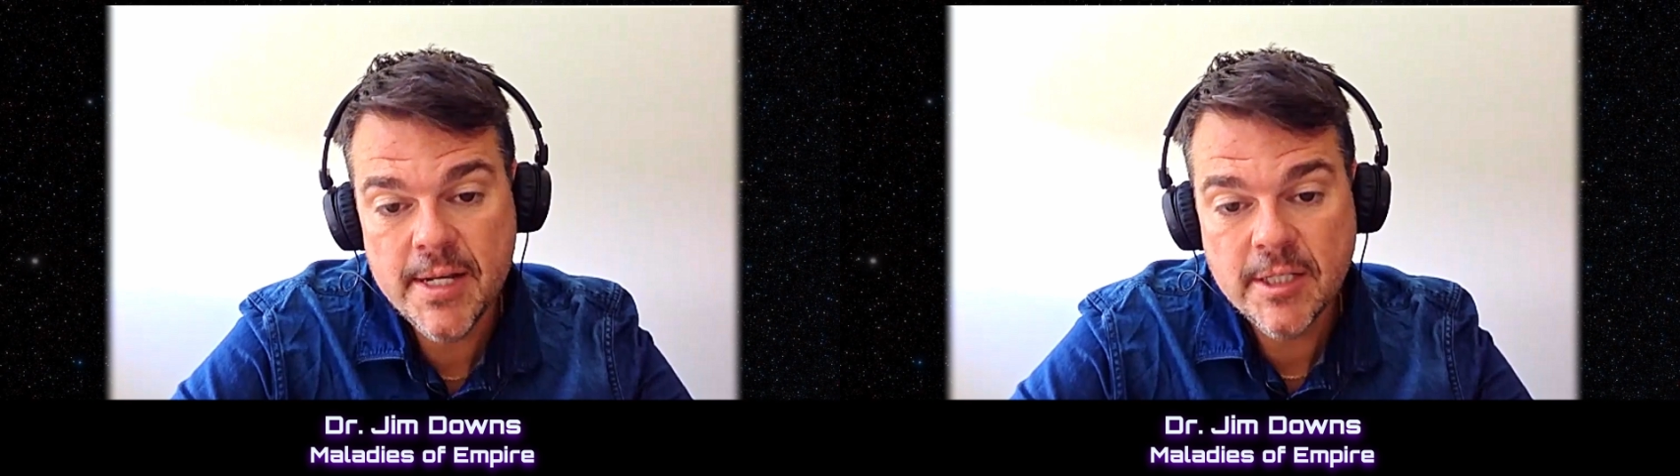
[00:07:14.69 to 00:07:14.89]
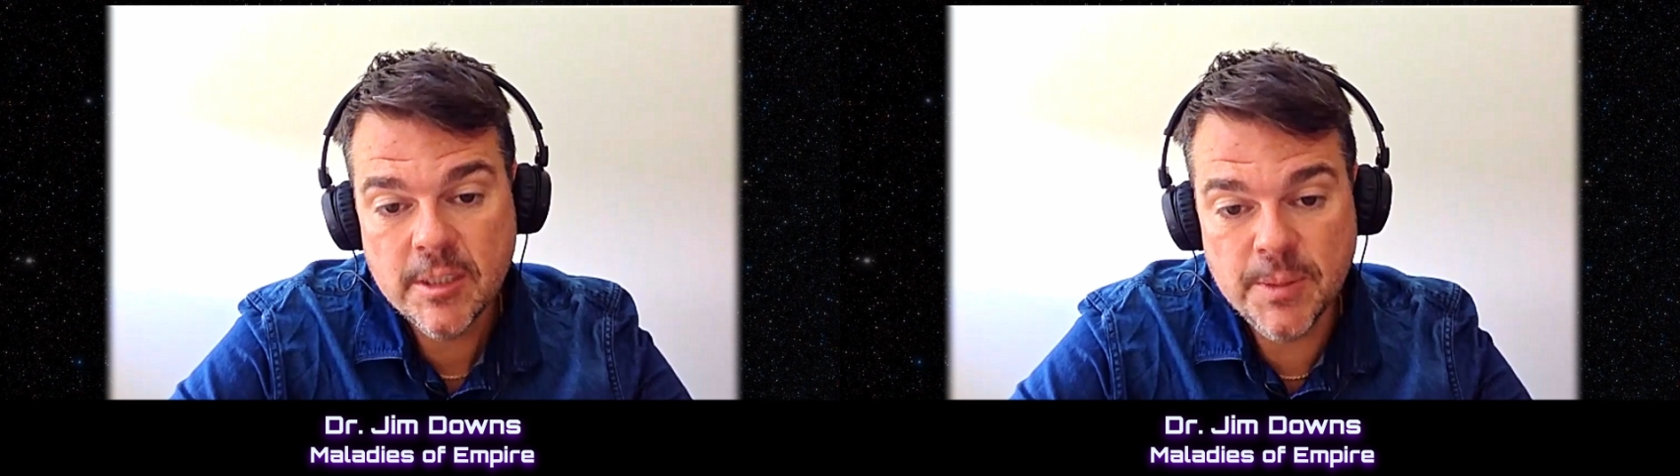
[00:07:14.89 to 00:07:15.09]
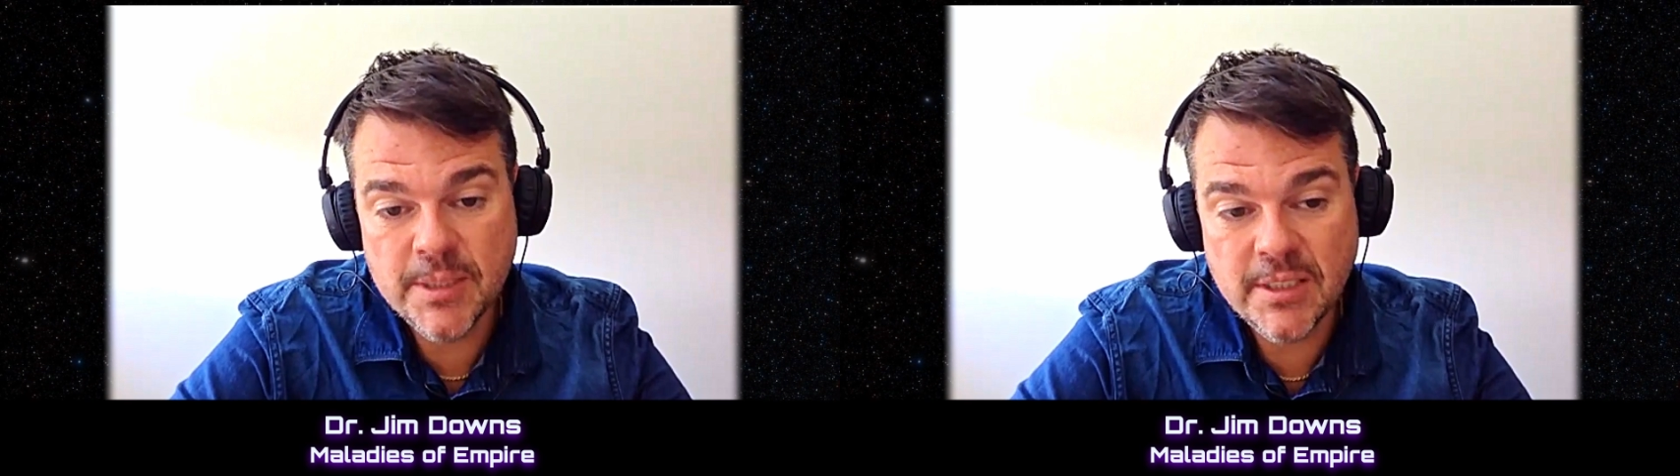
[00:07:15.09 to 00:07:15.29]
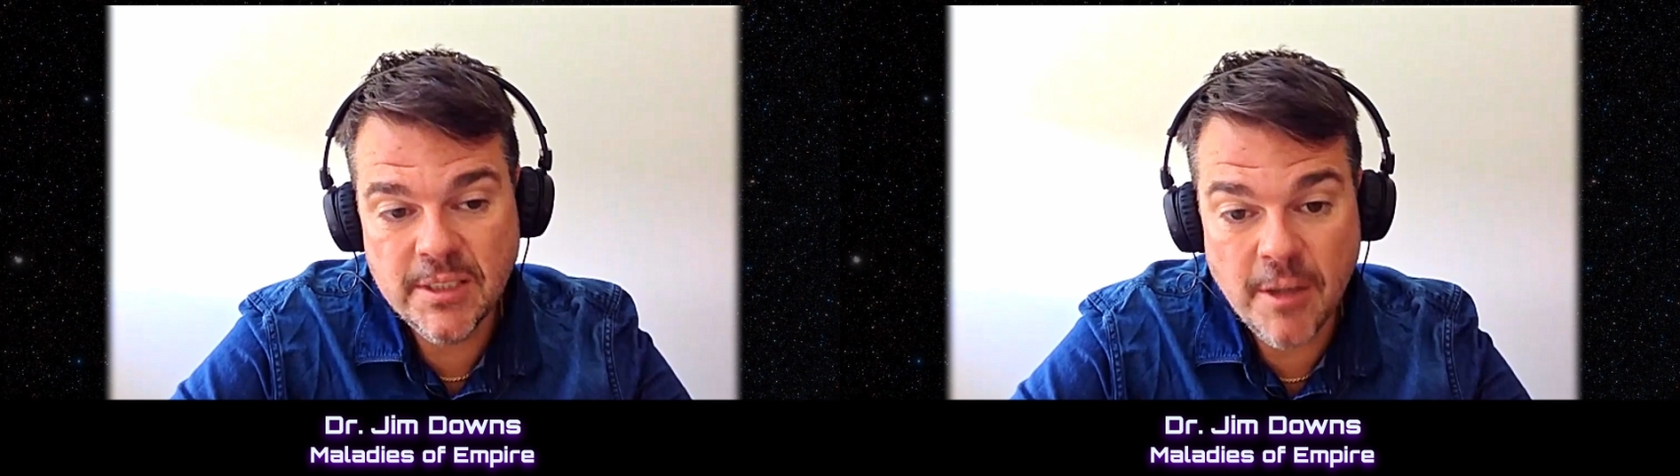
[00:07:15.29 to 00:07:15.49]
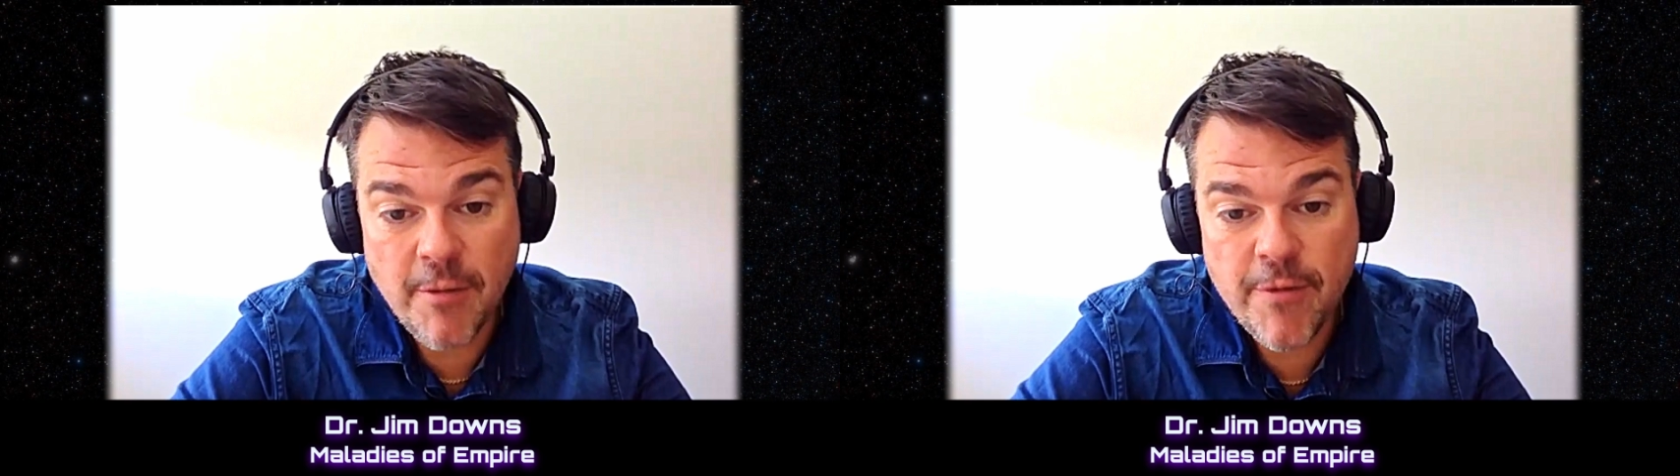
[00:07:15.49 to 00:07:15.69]

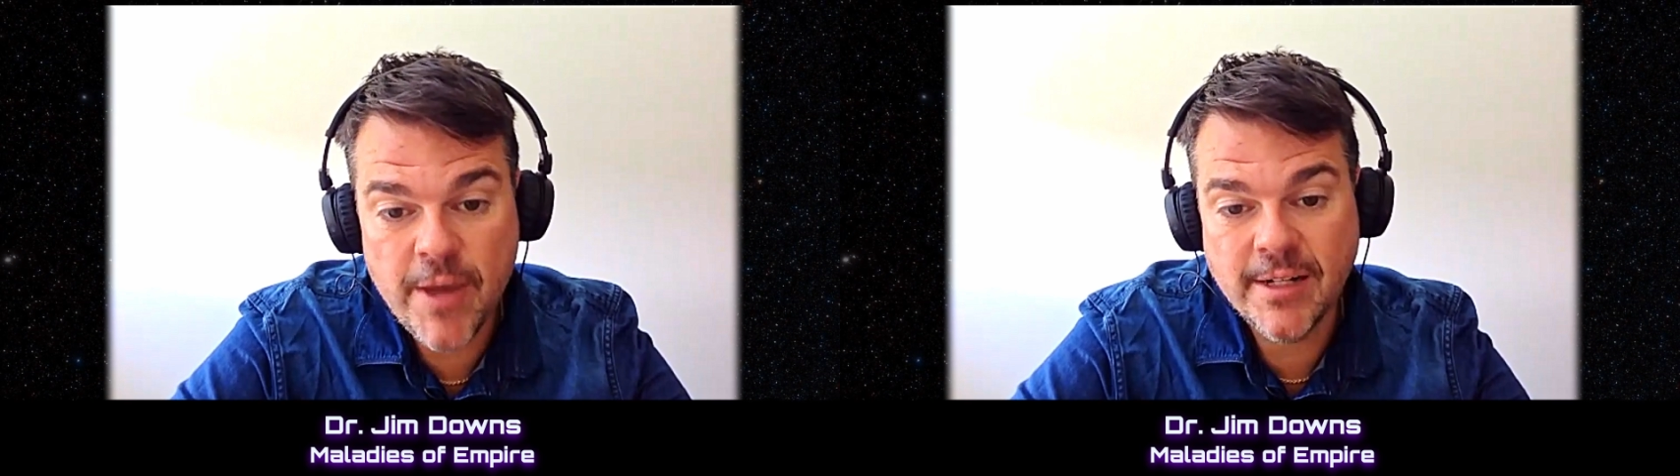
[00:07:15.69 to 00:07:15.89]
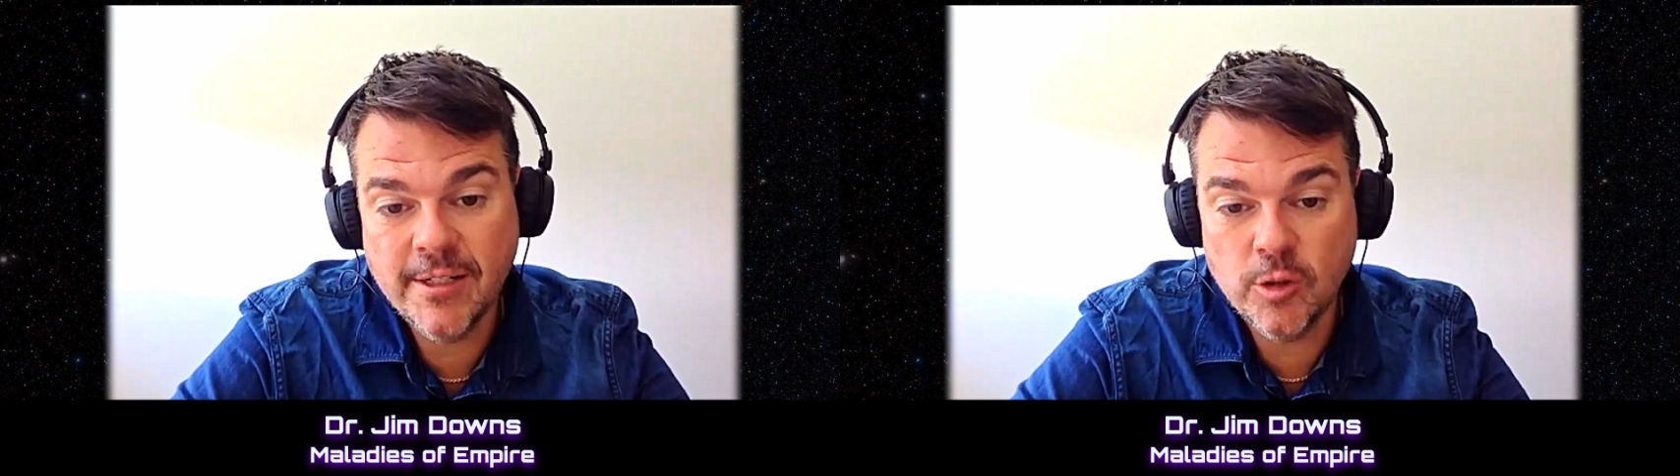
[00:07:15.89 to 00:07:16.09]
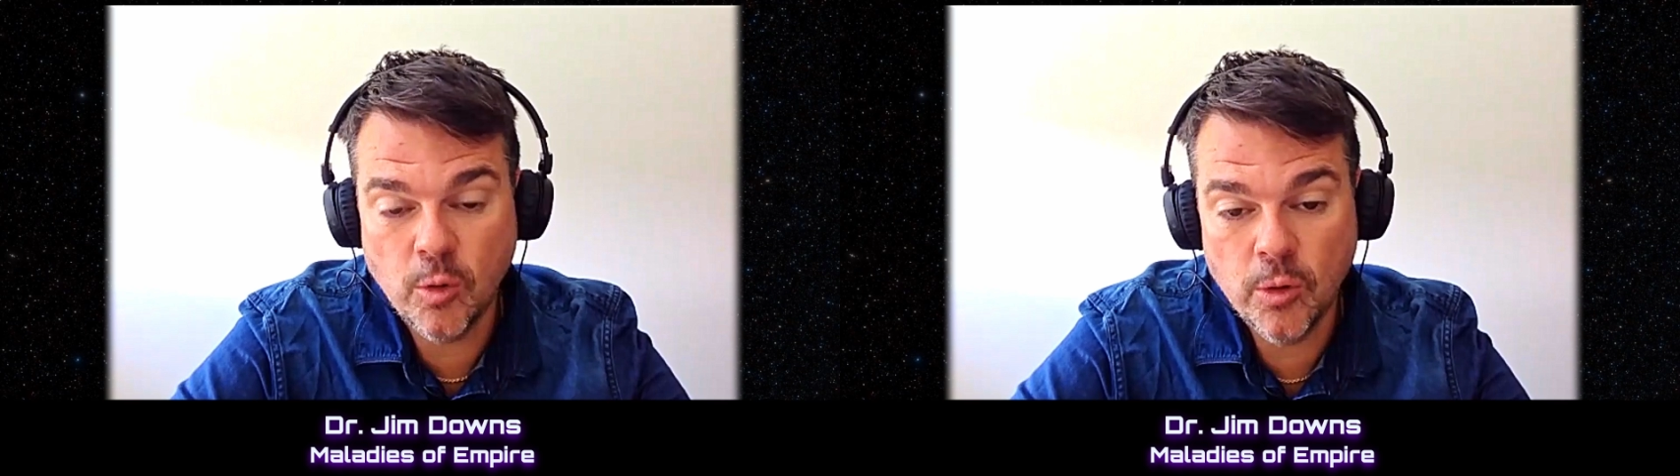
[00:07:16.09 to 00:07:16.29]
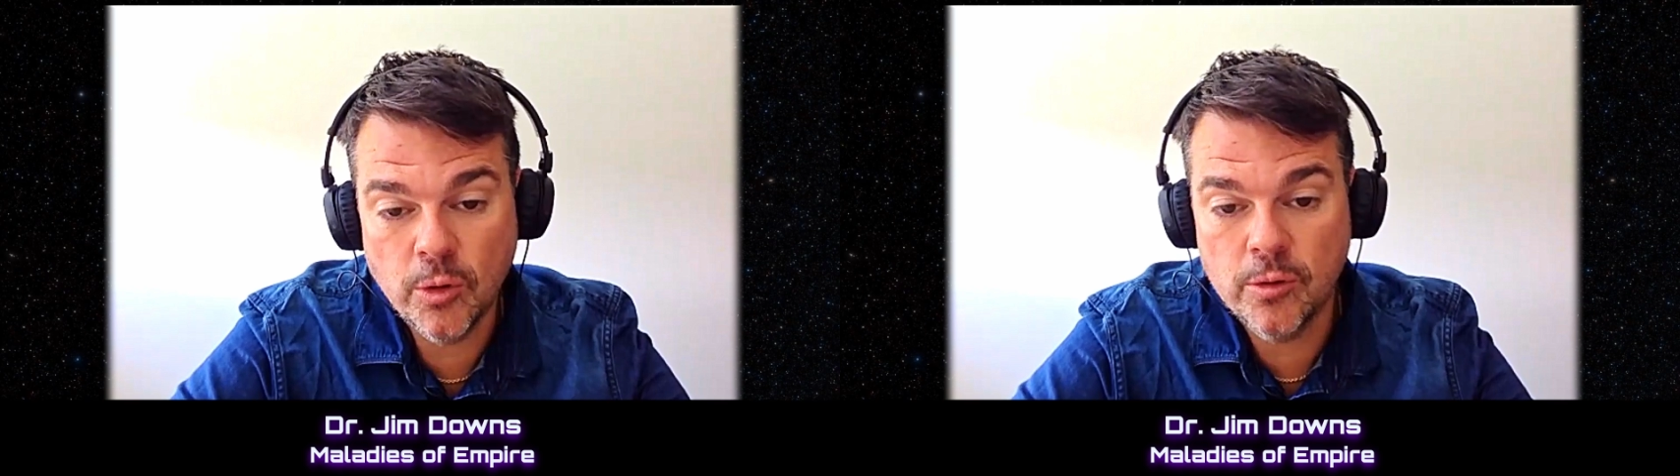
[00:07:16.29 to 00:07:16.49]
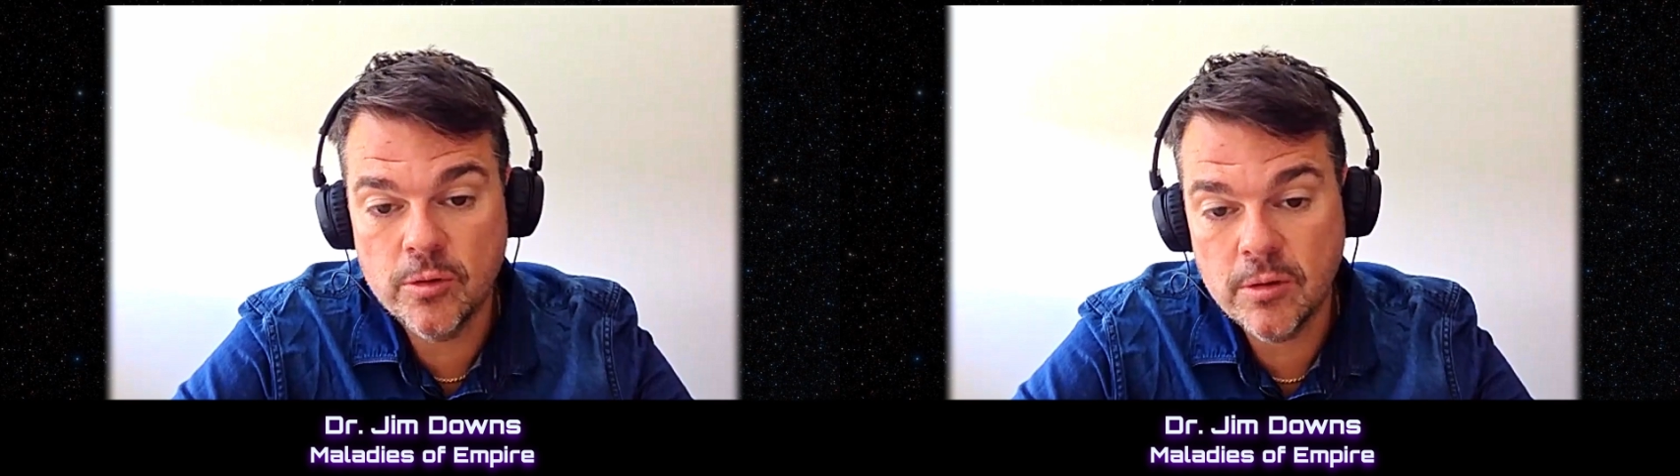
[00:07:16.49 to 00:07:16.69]
specific disorders